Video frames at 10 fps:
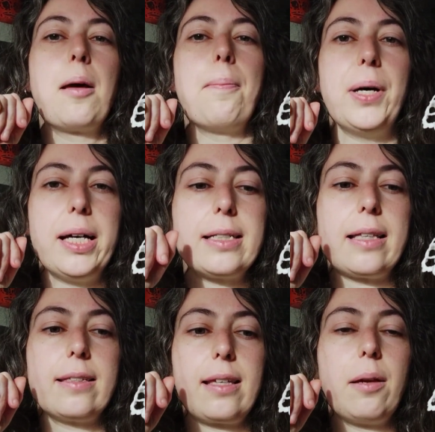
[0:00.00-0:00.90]
But
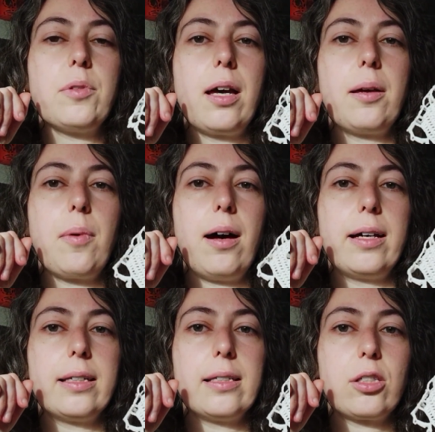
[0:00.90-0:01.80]
at the same time,
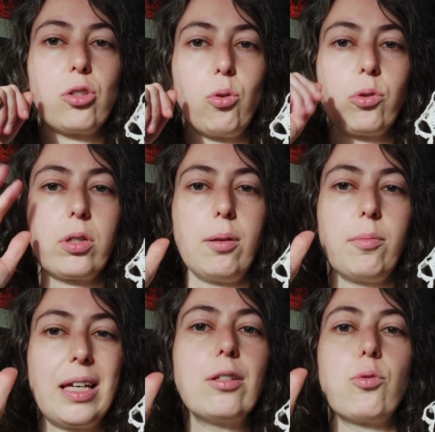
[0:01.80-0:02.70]
I saw
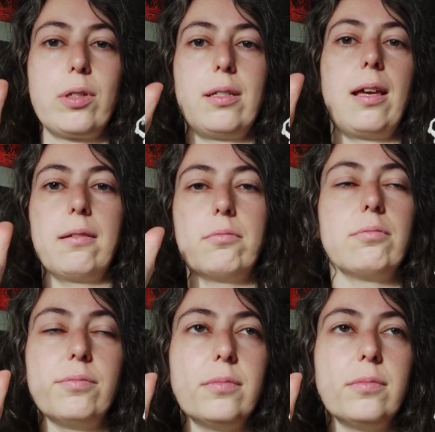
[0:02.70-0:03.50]
some interesting